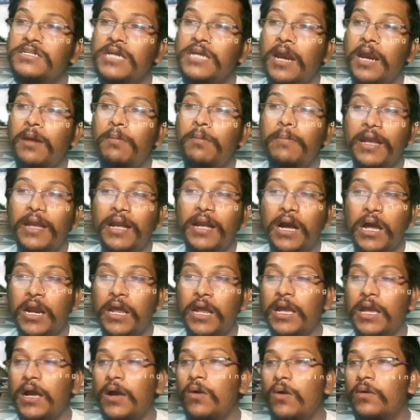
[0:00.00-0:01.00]
and
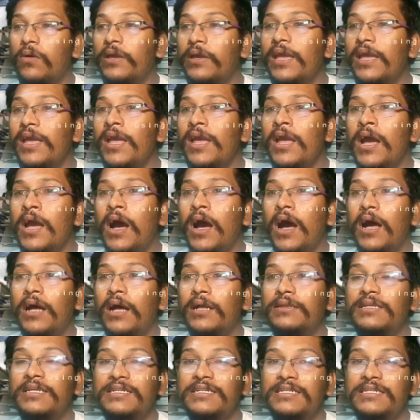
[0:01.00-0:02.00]
Meghalaya. Okay,
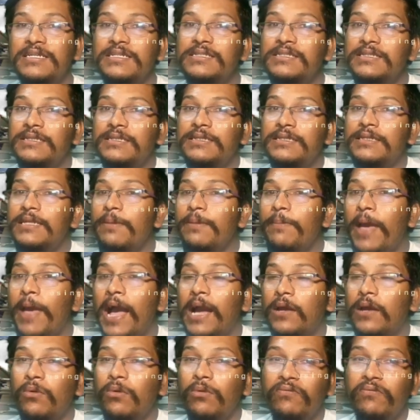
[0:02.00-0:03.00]
this is the
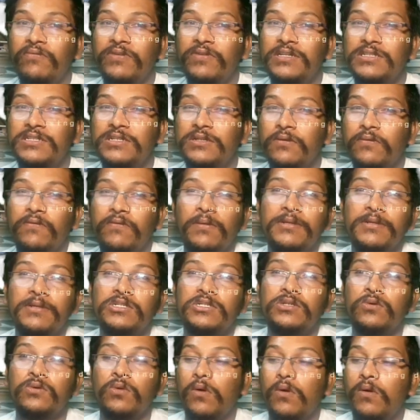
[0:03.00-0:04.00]
background which we
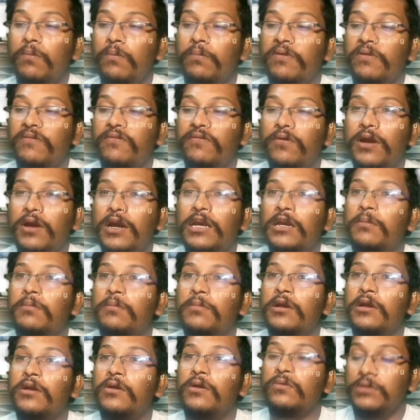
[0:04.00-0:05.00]
must know before
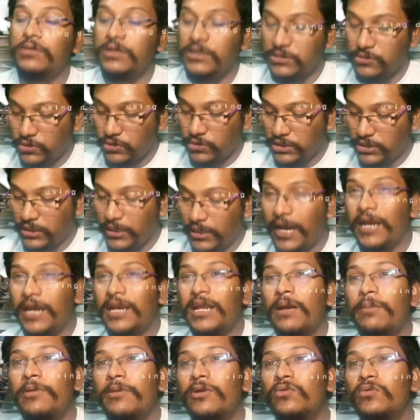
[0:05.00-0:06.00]
attempting to this question. And
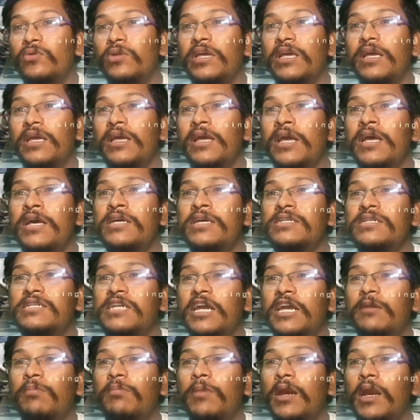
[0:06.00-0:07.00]
coming to the
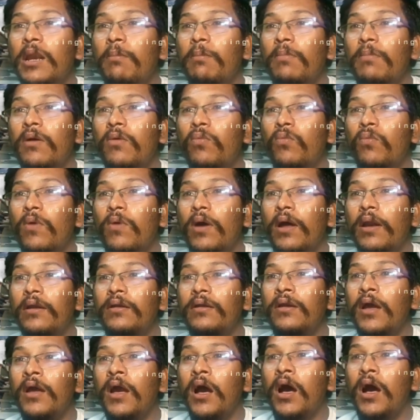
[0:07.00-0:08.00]
statement number one,
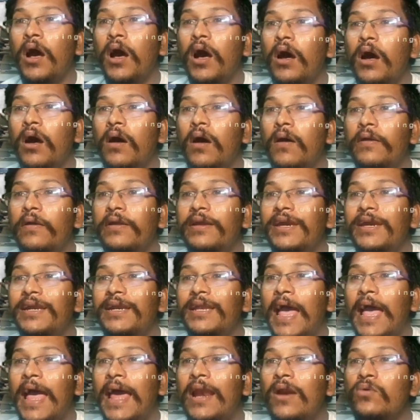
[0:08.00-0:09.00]
it
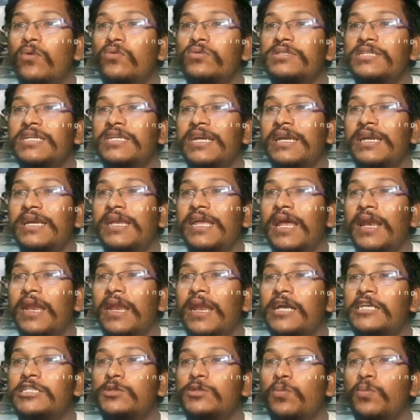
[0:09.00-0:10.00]
allows Indian
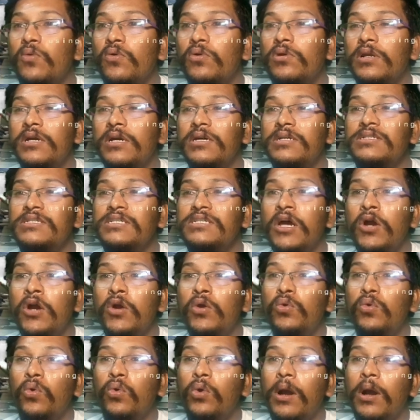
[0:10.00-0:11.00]
exporters
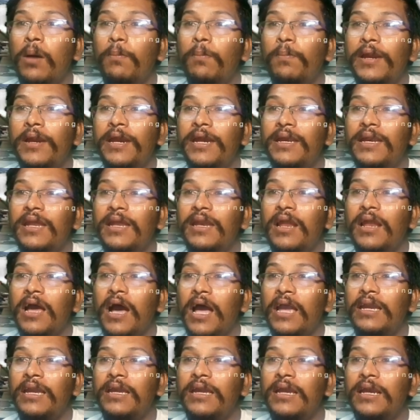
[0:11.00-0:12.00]
to compete in
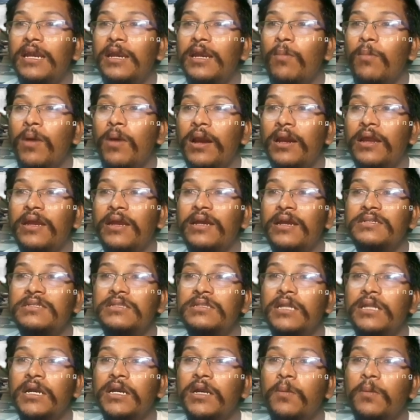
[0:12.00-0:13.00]
high-end markets
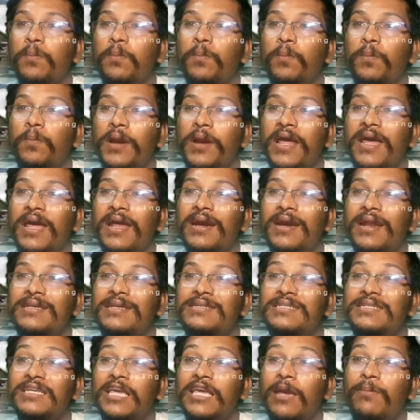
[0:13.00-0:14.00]
that
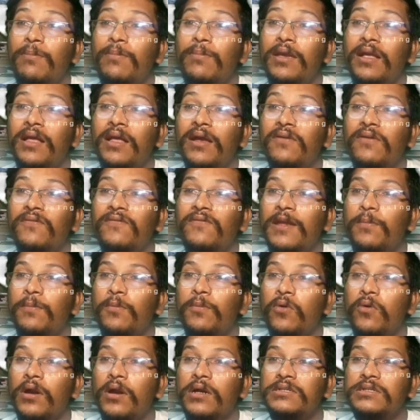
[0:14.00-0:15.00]
prioritize chemical-free
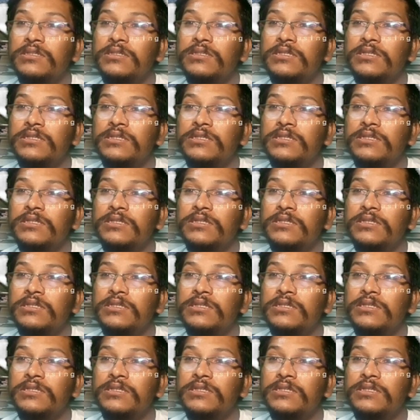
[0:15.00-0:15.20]
products.